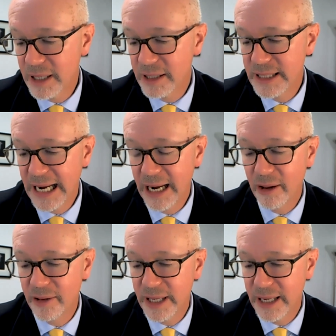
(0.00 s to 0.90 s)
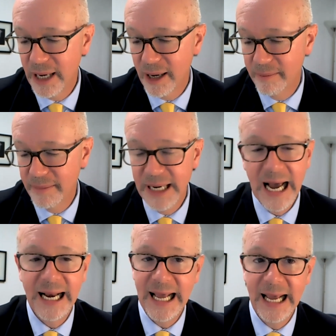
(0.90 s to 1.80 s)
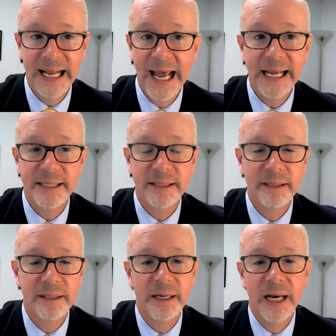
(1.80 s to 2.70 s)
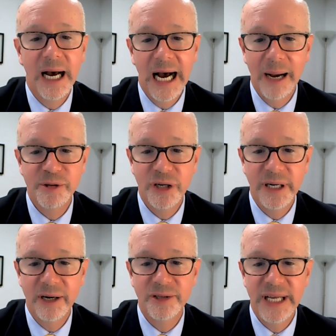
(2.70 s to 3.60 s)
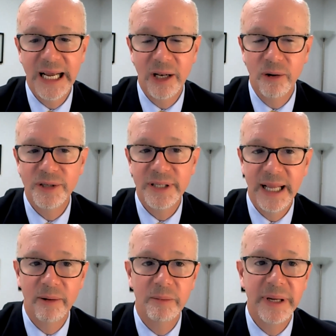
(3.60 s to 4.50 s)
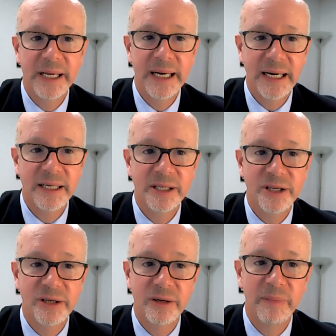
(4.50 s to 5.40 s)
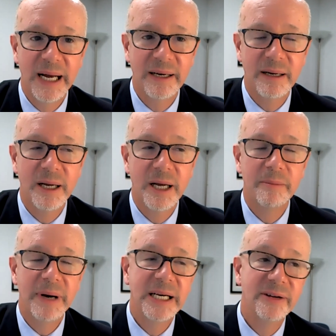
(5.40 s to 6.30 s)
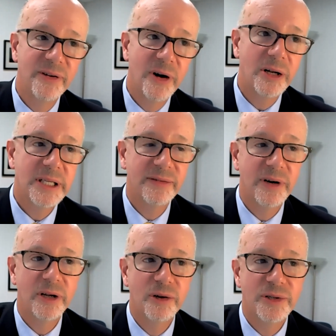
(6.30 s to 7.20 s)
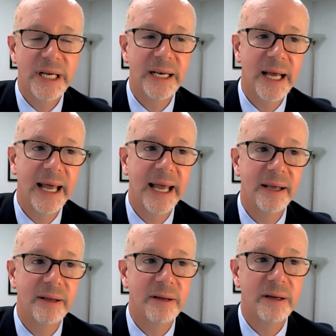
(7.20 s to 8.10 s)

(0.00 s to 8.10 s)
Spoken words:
the 988 option here in St. Louis, and they would be connected to, by default, if they're using a